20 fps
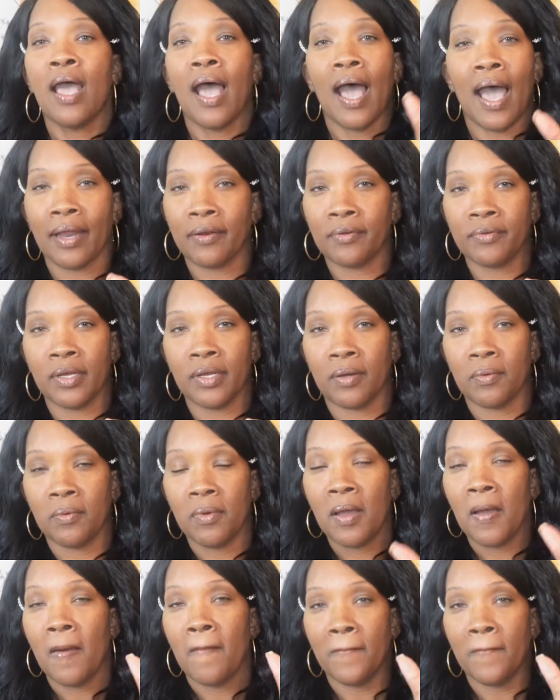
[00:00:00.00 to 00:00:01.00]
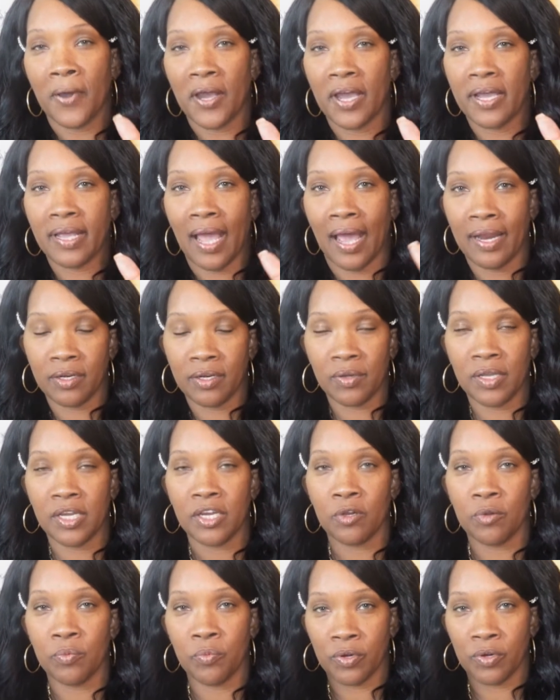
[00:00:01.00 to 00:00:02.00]
I don't know. But I know
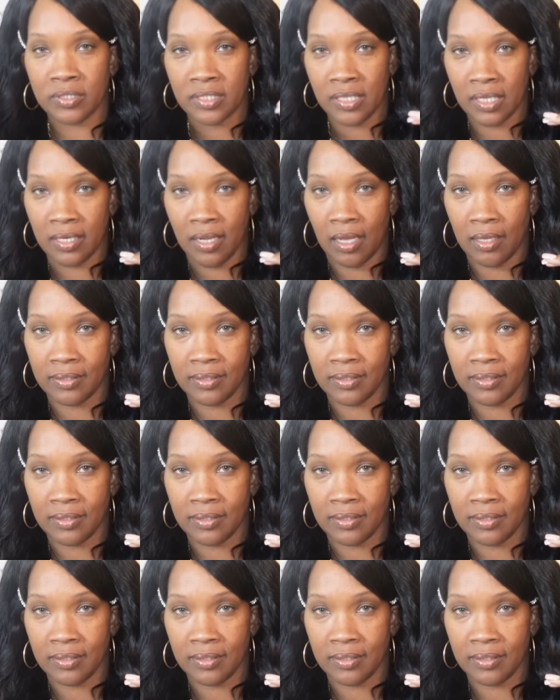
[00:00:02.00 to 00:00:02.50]
here we're $10.